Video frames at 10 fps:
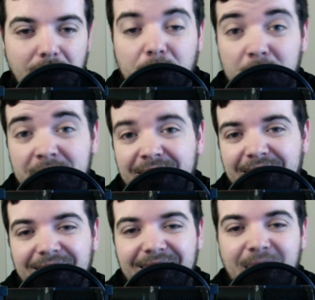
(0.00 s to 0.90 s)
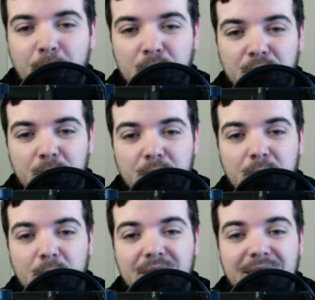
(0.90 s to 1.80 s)
3, it enables you
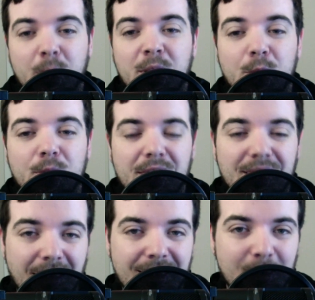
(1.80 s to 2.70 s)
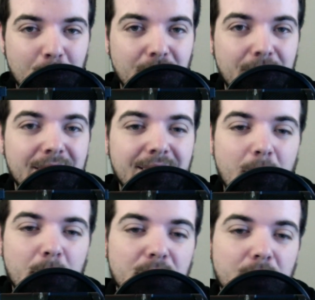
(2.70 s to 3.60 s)
to see what you've discussed in previous
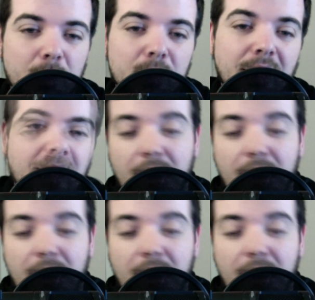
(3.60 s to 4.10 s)
episodes.